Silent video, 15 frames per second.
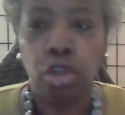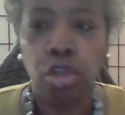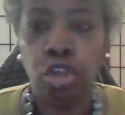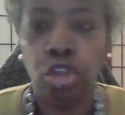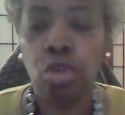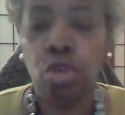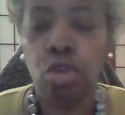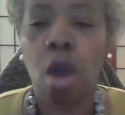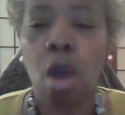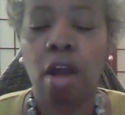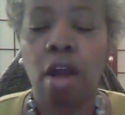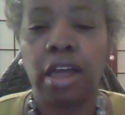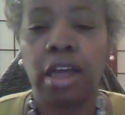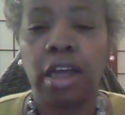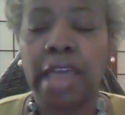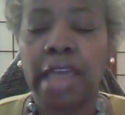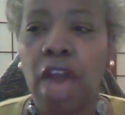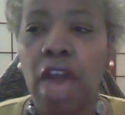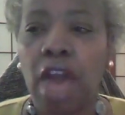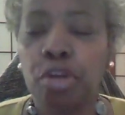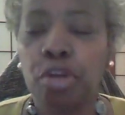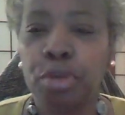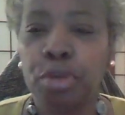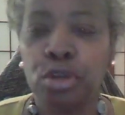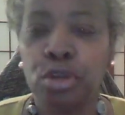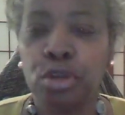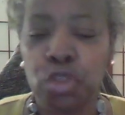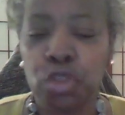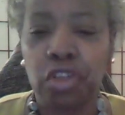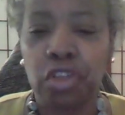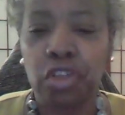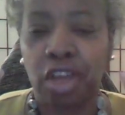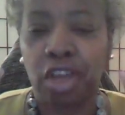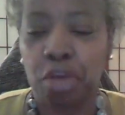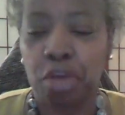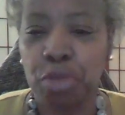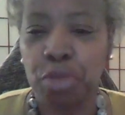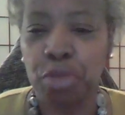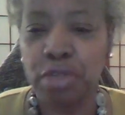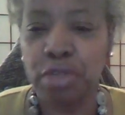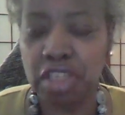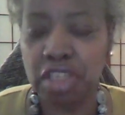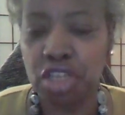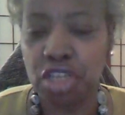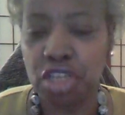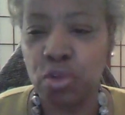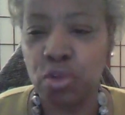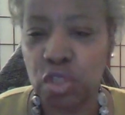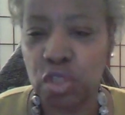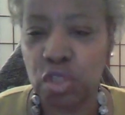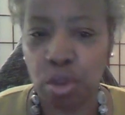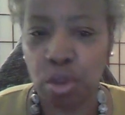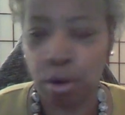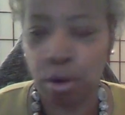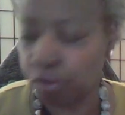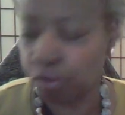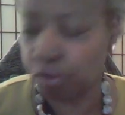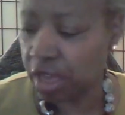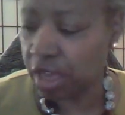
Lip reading: You are accountable to the community you serve.